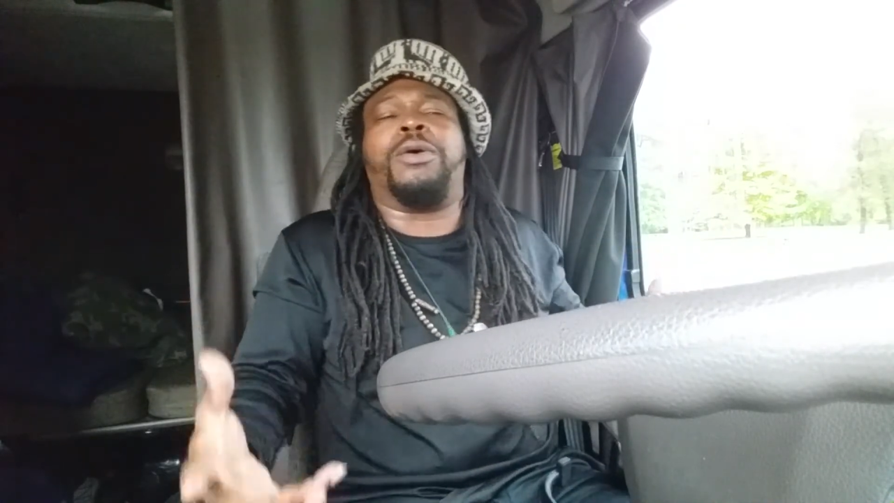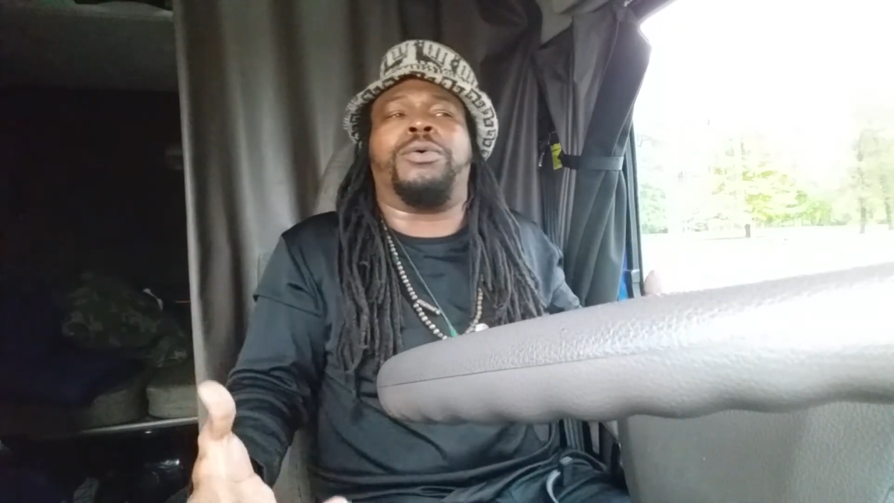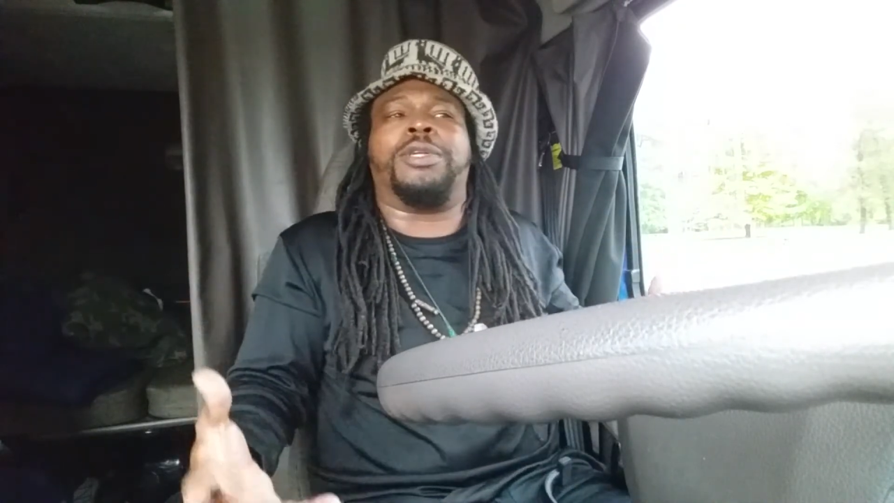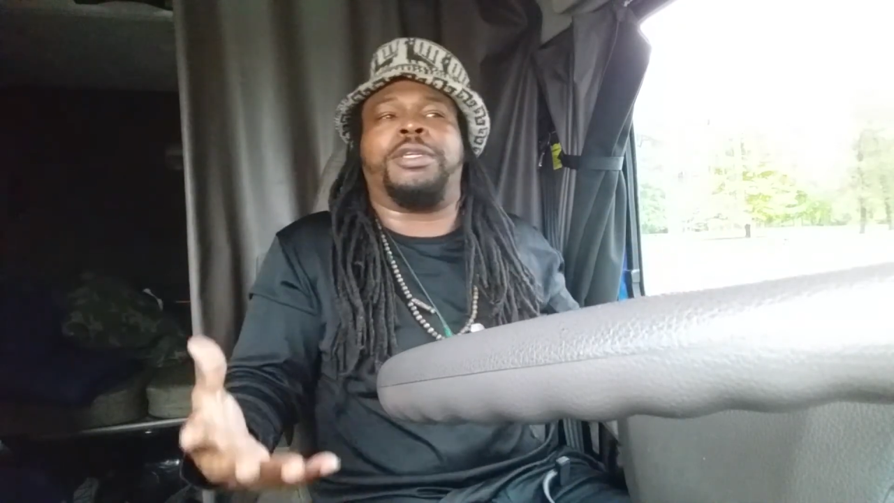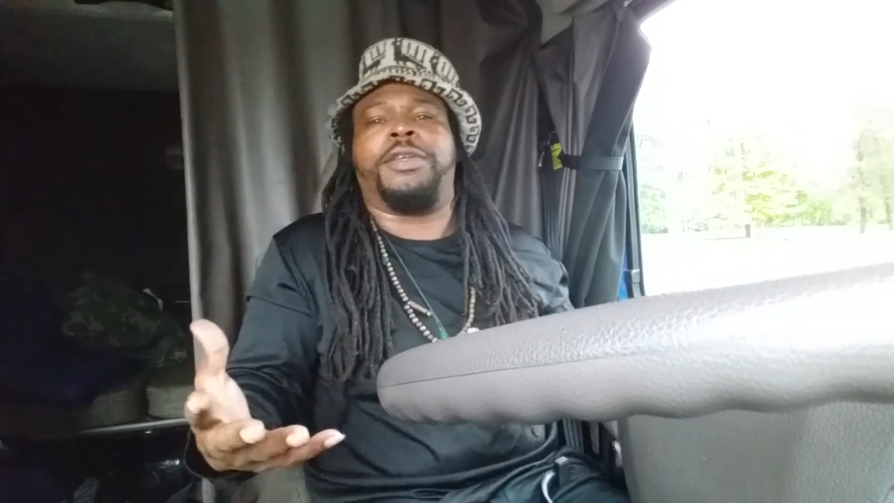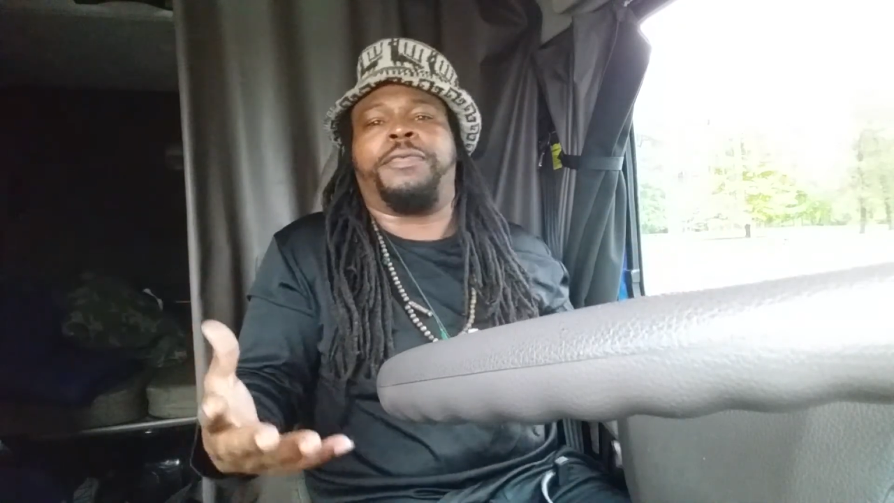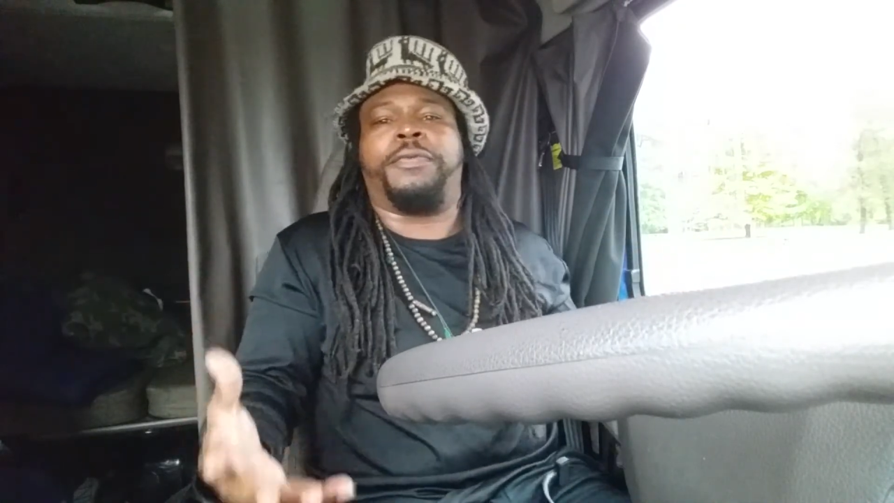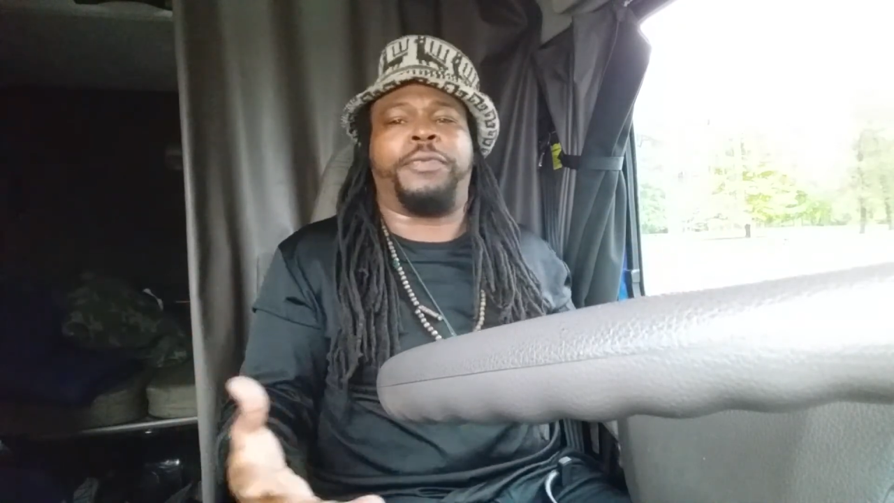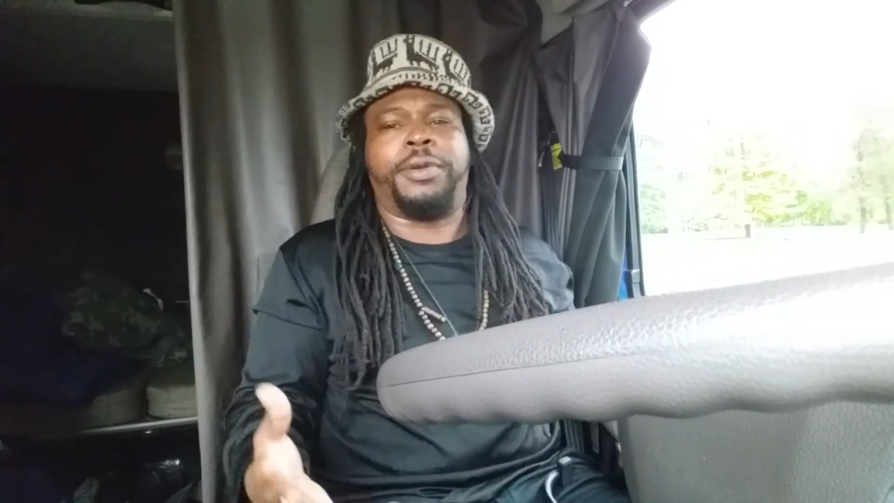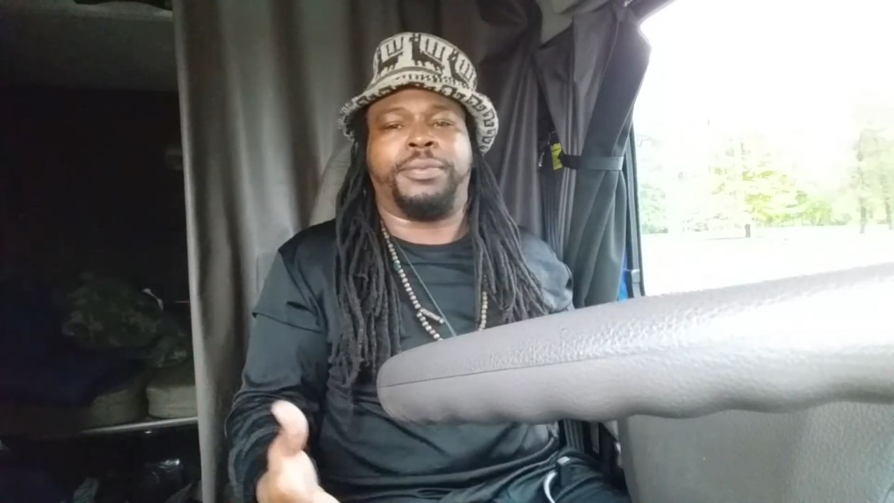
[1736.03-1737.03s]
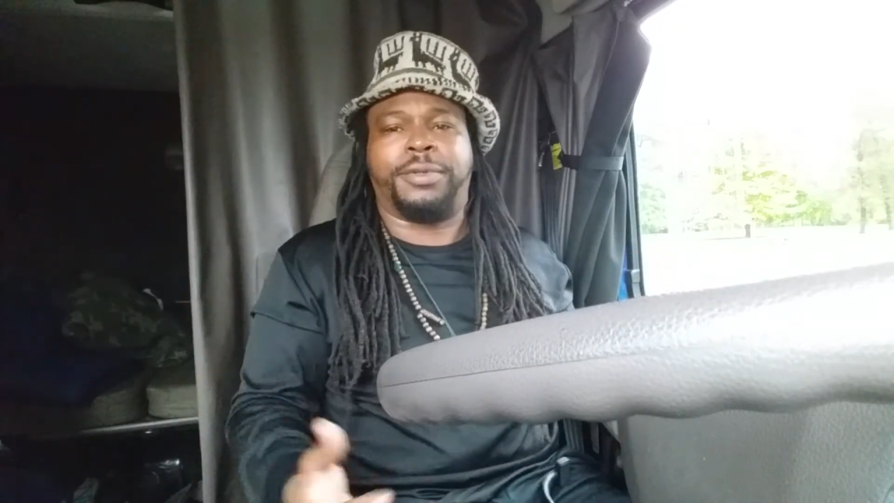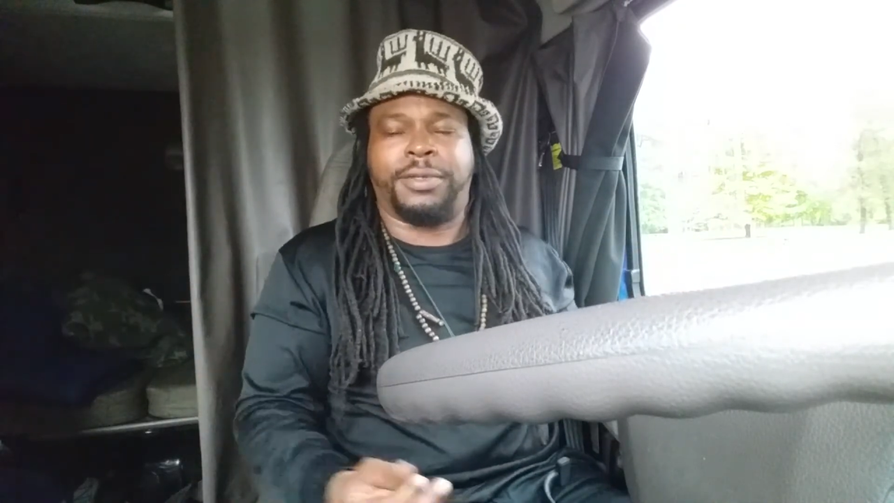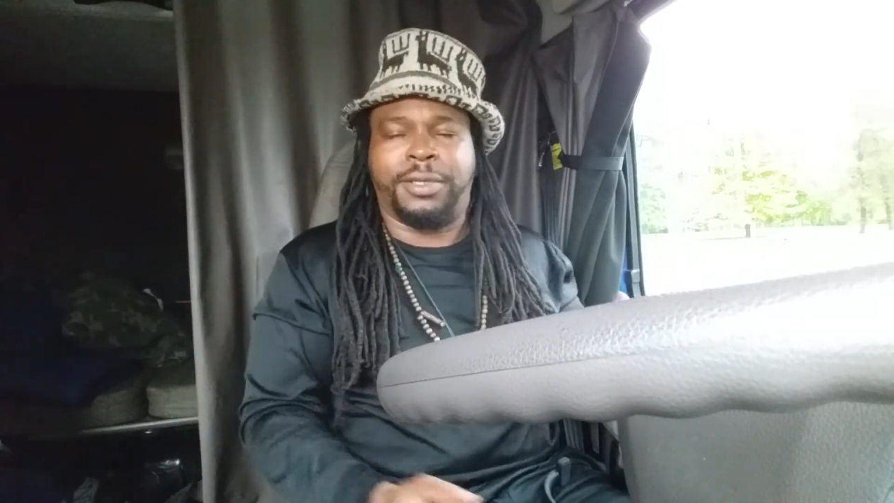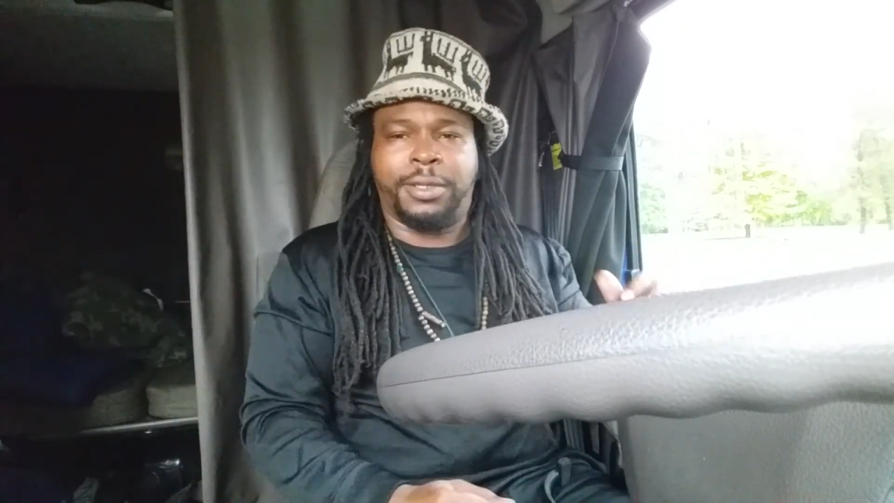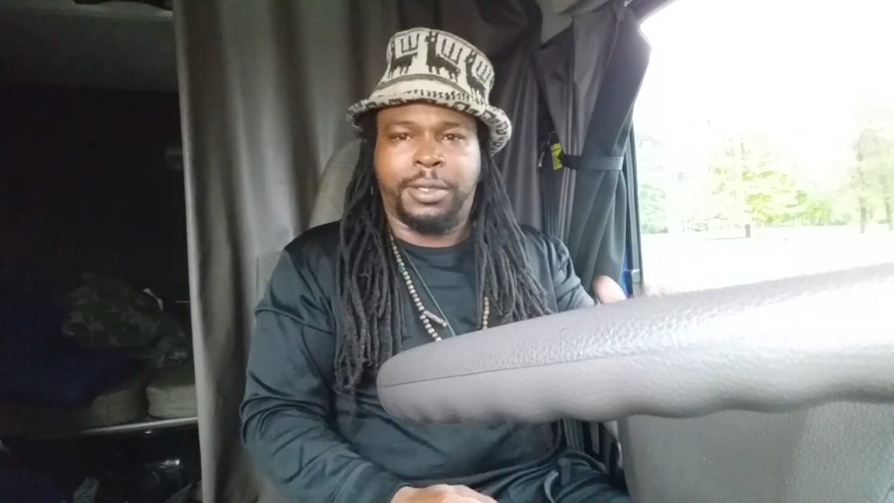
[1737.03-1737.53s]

on a different frequency.